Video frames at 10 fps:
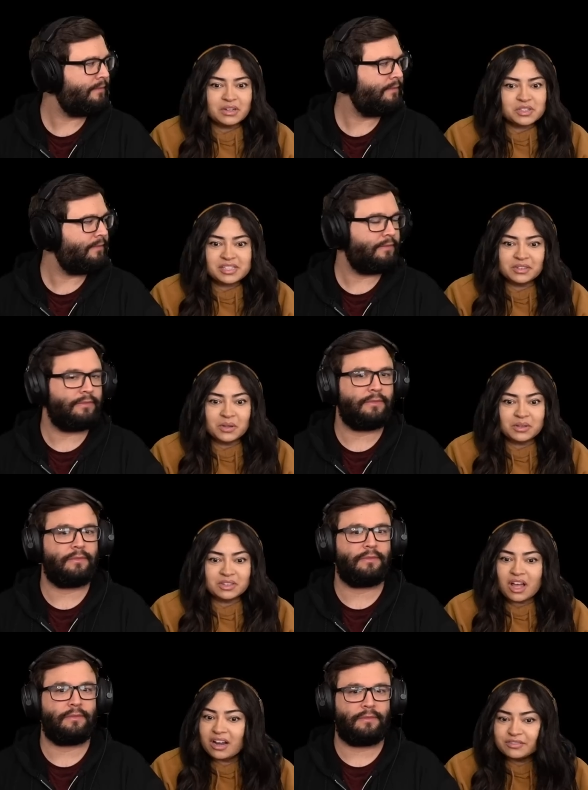Speaker 1: There's still a
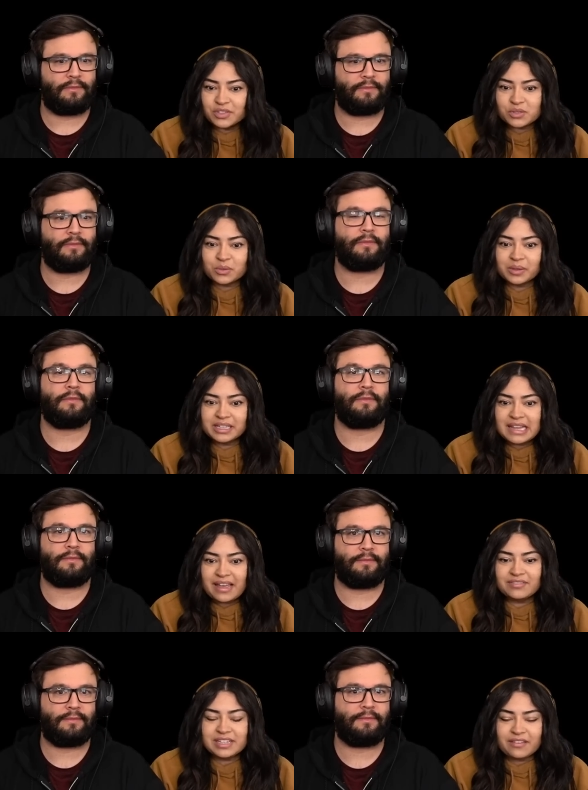lot of story
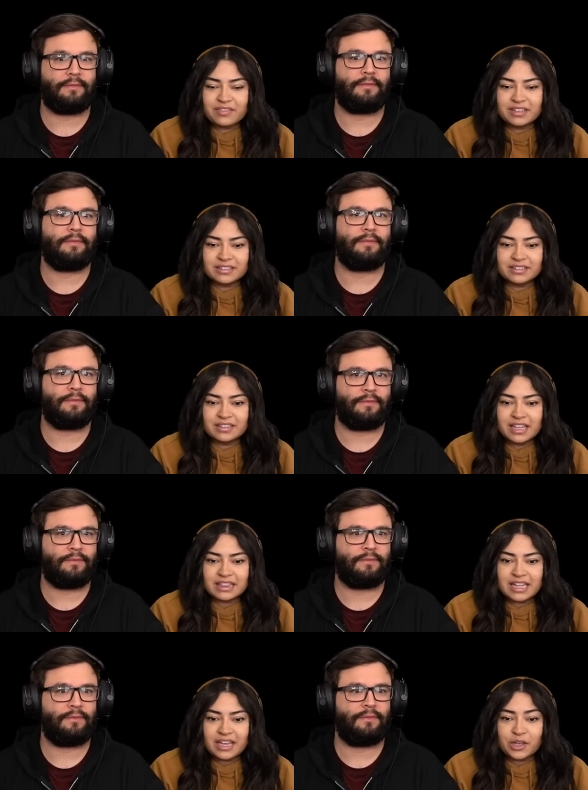left. I feel
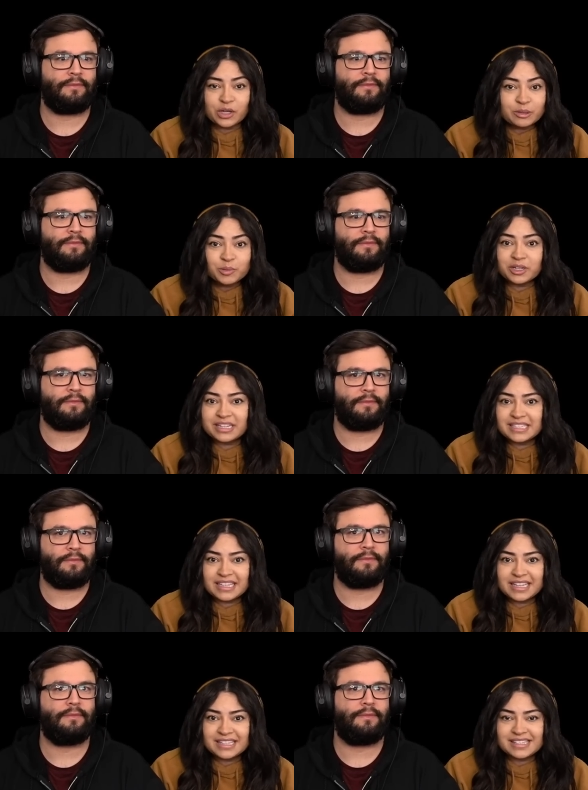that they could put into
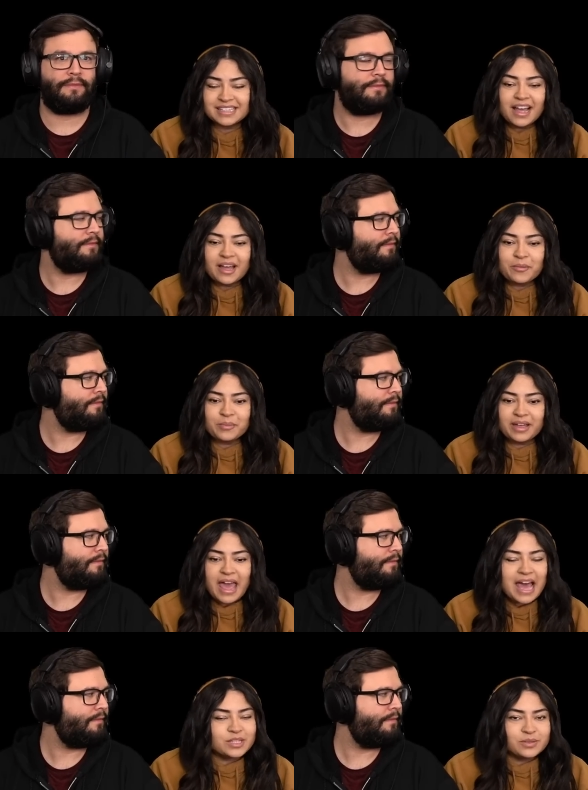this. Um, but
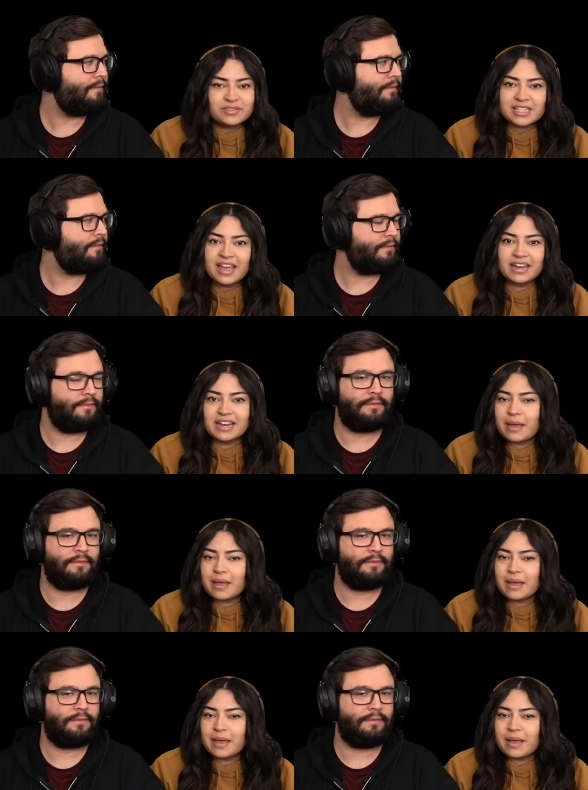as we've said in